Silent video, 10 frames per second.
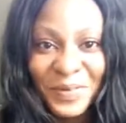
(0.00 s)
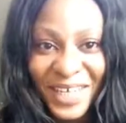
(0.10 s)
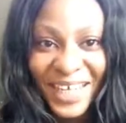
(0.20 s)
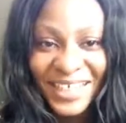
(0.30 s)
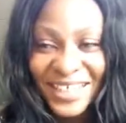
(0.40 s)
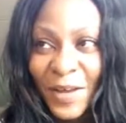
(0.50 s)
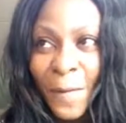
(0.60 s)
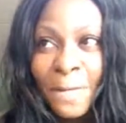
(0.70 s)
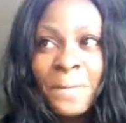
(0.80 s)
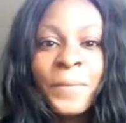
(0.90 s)
Okay, so
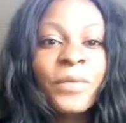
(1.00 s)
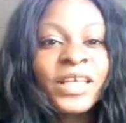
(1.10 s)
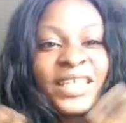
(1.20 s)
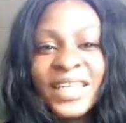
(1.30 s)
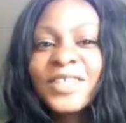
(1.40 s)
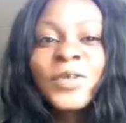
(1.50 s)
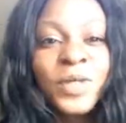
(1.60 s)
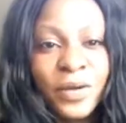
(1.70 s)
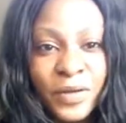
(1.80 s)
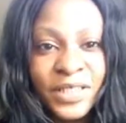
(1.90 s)
yeah, that's
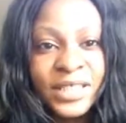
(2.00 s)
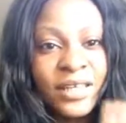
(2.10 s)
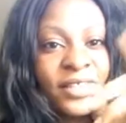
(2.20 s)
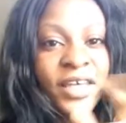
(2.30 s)
all I want to say.